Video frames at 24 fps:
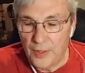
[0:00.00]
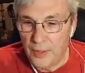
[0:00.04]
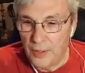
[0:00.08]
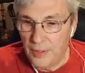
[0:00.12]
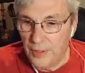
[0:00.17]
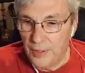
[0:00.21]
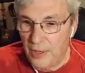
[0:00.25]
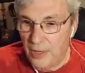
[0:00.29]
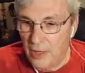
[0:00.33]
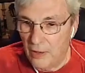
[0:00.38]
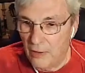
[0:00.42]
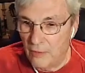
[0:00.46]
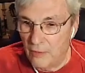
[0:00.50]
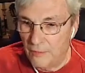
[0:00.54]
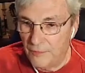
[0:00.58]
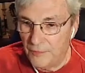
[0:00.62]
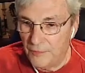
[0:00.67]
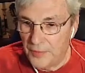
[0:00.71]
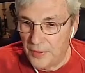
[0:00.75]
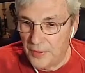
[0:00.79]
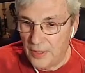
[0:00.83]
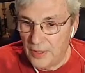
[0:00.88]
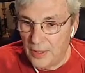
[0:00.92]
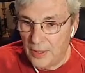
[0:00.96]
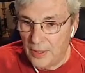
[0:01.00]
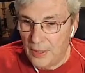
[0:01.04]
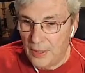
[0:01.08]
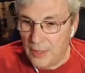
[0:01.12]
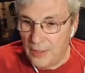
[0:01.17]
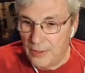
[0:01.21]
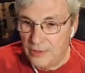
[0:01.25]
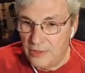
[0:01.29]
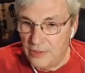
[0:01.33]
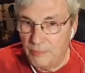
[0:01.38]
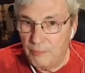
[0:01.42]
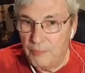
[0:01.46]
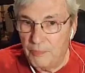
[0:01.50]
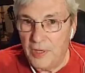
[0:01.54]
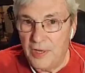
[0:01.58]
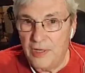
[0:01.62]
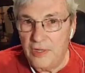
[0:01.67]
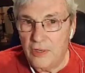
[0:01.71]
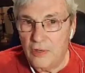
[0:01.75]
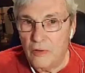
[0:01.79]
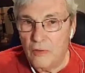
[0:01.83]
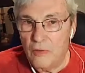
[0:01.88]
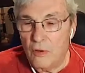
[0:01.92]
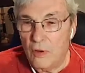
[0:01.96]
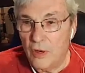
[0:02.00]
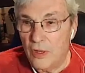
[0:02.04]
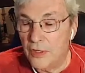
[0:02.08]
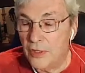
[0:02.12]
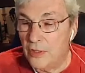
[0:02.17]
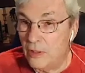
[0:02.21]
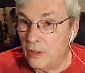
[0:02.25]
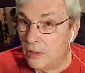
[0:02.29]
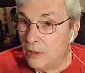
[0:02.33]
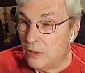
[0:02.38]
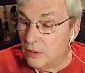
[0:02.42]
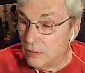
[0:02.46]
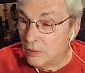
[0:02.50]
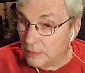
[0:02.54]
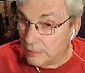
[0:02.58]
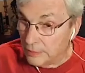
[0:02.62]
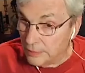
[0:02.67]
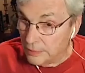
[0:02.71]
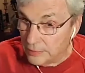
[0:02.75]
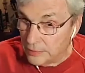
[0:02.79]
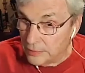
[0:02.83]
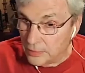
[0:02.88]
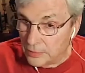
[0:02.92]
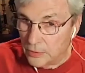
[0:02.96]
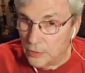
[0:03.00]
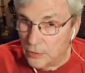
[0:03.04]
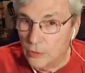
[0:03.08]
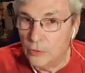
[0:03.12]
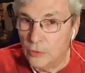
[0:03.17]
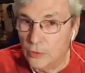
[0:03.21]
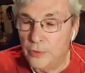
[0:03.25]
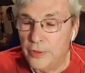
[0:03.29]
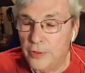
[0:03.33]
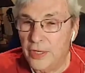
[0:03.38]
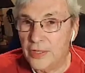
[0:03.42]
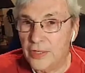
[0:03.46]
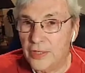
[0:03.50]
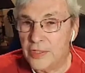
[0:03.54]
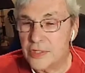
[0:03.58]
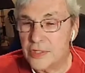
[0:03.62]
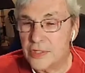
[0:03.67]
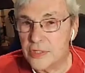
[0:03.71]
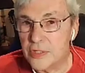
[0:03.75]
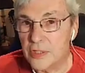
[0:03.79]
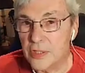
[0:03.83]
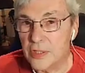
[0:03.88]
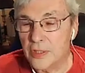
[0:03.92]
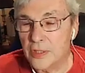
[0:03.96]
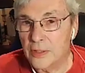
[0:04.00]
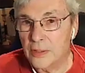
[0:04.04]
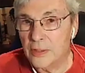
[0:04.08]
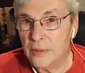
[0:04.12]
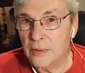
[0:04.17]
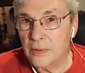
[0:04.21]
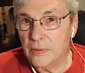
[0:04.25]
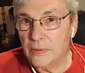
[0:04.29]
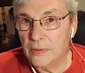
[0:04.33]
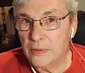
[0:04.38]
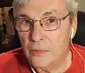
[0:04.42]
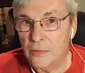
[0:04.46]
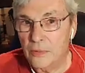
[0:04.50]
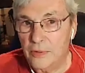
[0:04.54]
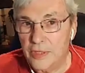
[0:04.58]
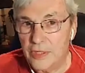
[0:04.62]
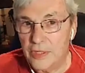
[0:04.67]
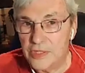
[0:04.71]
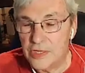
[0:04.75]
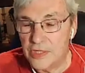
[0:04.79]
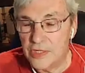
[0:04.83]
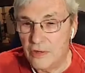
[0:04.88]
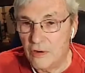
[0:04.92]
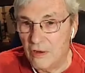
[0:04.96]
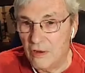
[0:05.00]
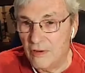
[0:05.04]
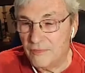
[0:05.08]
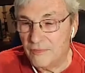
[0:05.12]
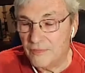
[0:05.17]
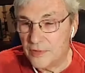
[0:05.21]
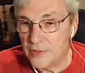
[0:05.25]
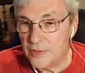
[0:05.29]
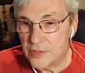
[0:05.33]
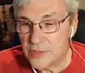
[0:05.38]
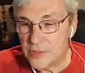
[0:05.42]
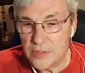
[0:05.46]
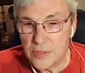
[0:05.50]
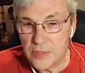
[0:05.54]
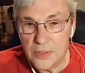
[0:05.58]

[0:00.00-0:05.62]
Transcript: Now, depending on who gets in office,